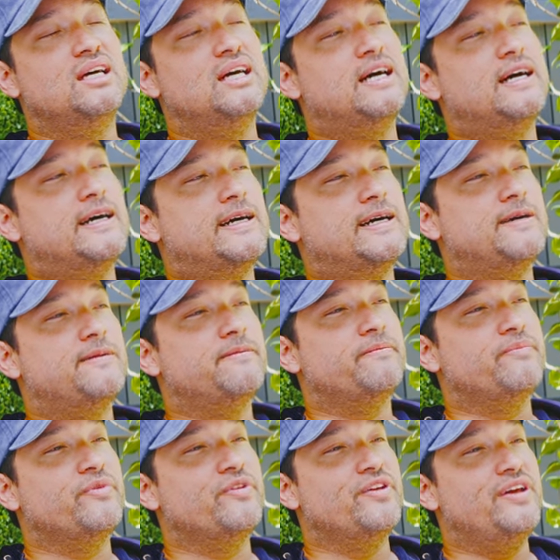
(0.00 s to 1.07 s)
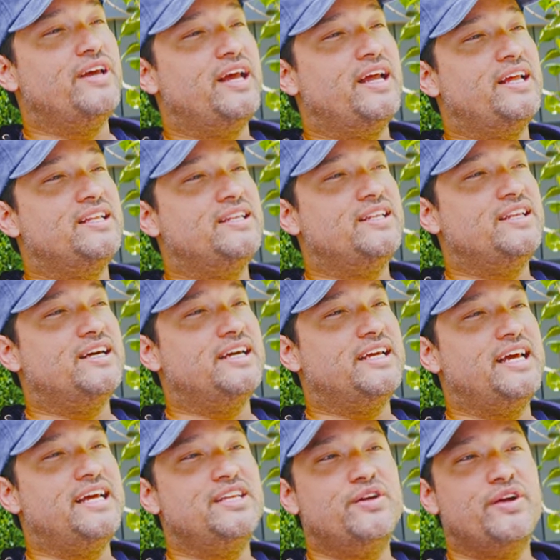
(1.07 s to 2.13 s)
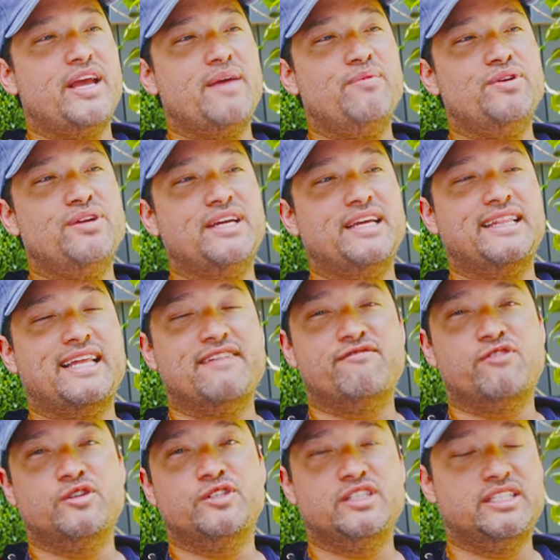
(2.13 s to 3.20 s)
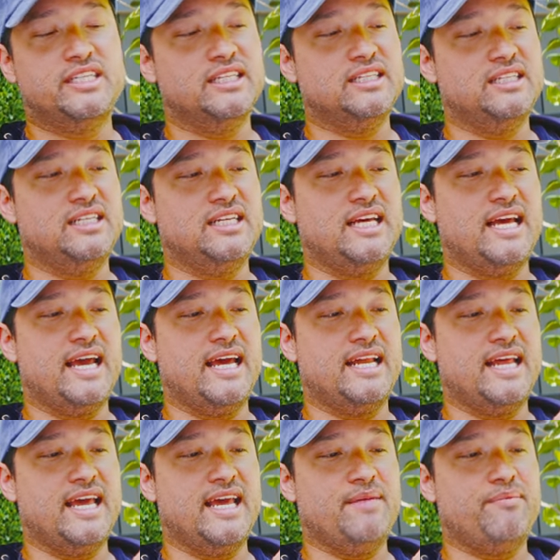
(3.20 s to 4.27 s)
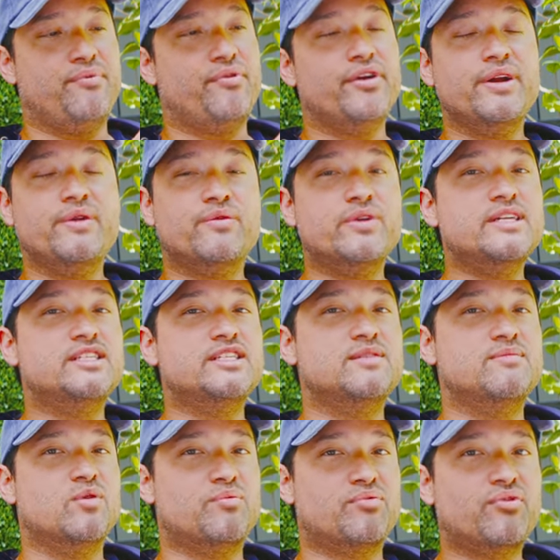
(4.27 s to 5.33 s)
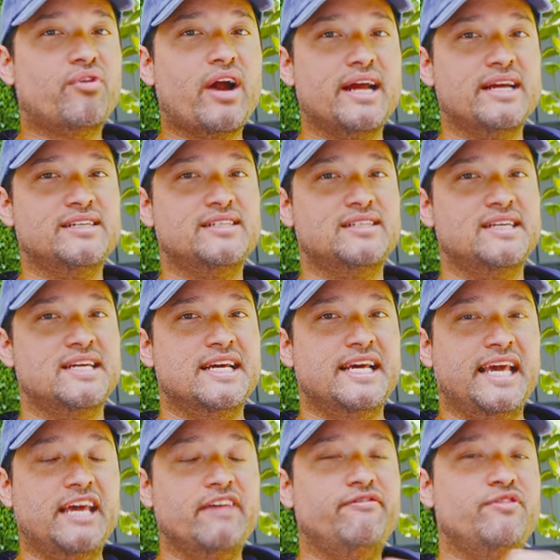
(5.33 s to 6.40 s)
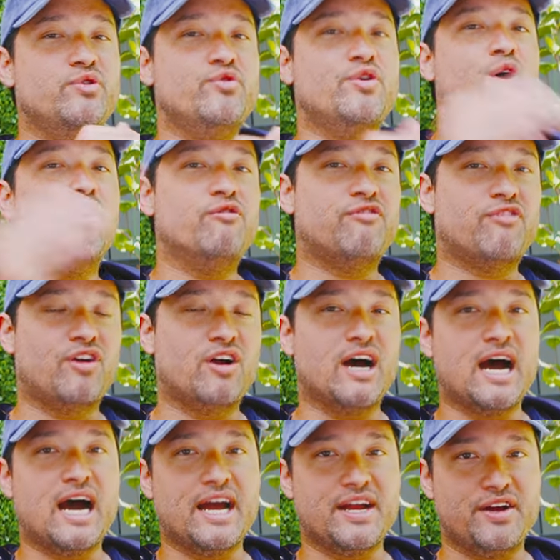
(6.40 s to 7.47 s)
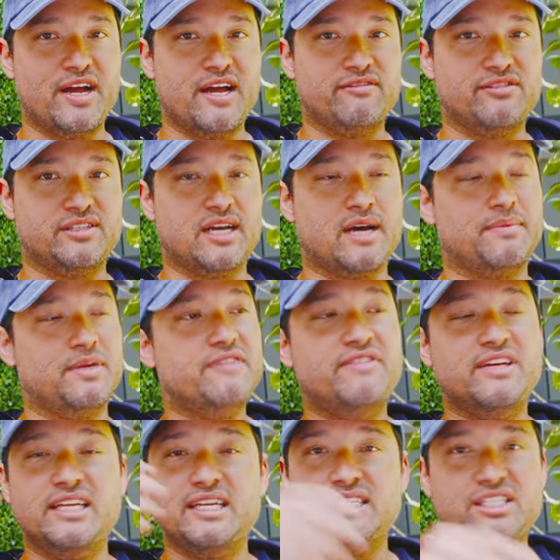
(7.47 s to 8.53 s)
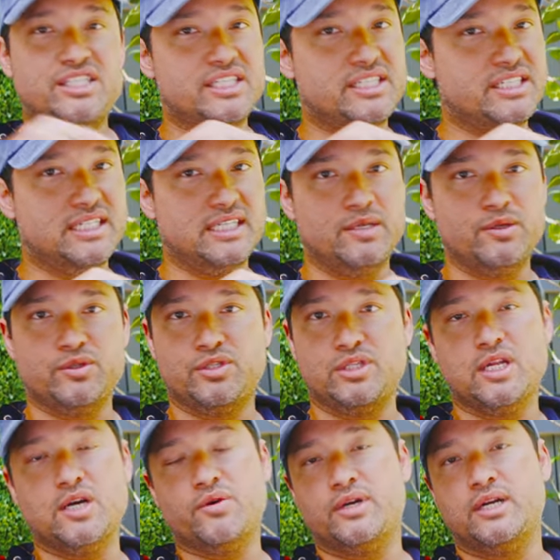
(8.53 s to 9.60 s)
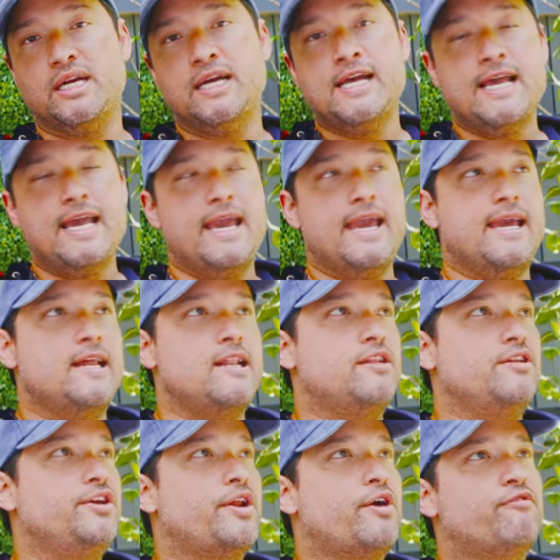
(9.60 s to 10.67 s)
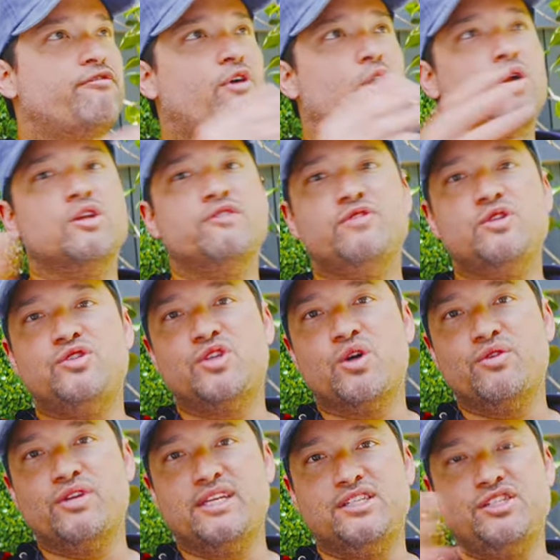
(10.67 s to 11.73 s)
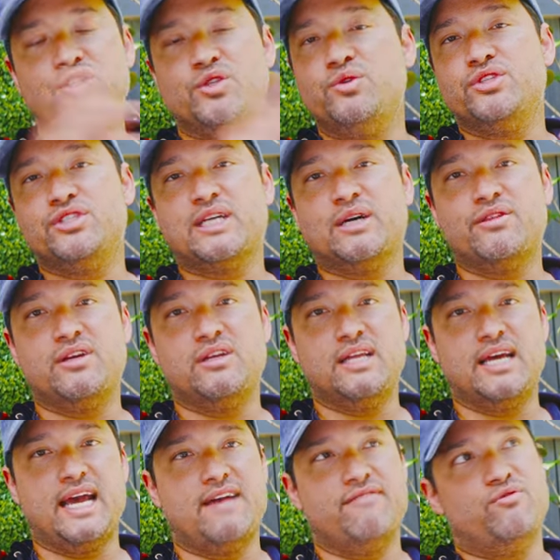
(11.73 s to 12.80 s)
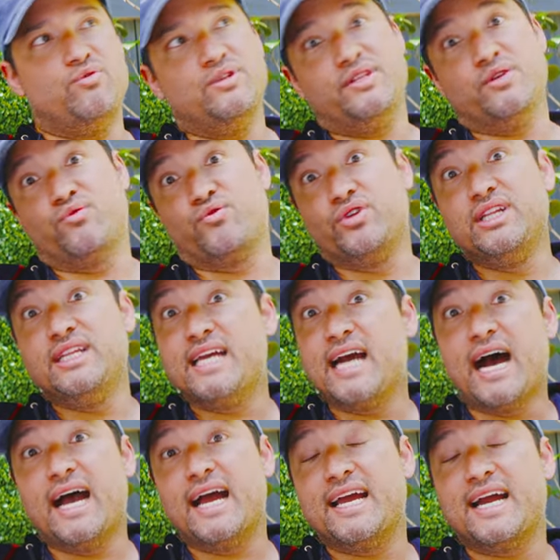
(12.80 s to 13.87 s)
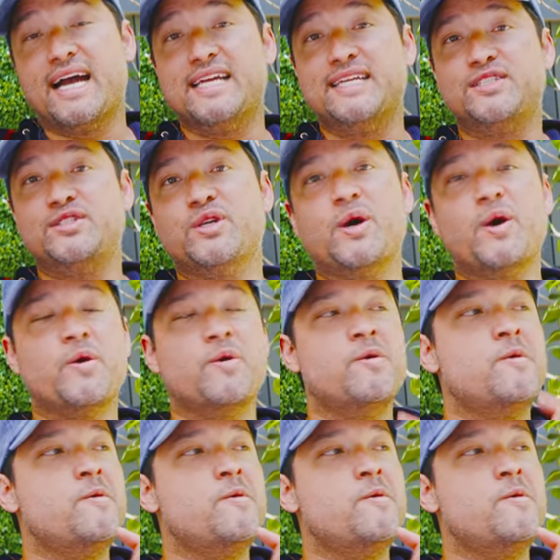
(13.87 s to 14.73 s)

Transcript: Um, and again, you're able to get that versatility at a pretty reasonable price if you go for a higher f-stop, if it is just a little slower. And you know, for all of you Sony shooters out there that have the really high ISO,